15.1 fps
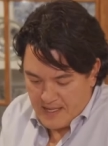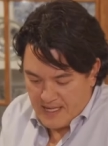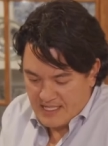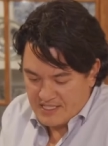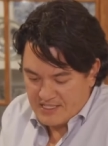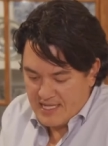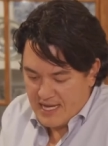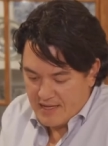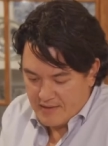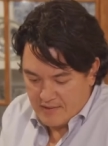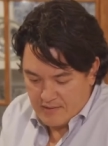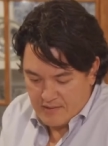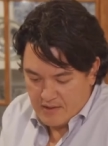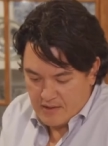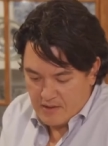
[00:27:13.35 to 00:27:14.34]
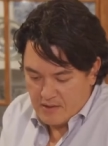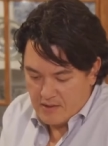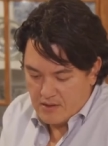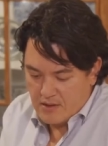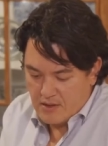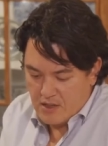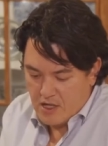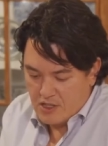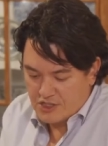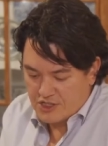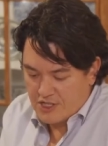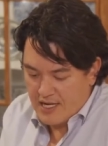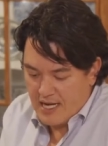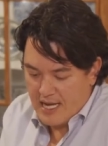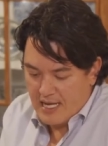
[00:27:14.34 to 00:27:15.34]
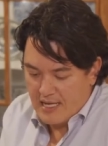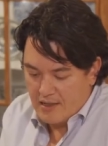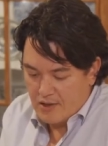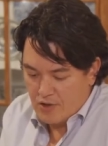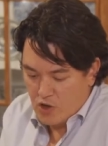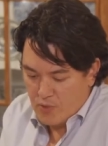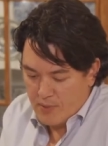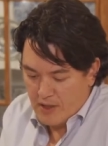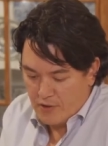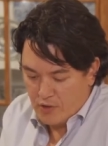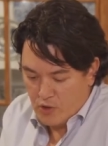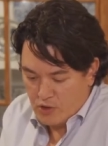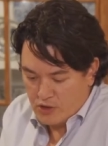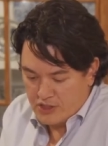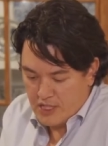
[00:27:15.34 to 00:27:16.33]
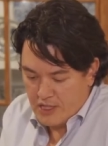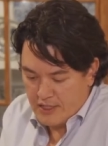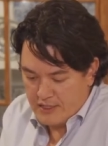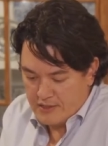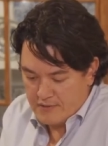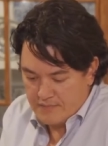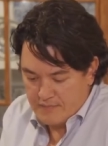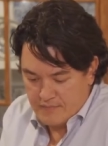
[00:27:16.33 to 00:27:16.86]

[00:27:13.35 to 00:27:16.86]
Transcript: Is that answer A, cobalt oxide?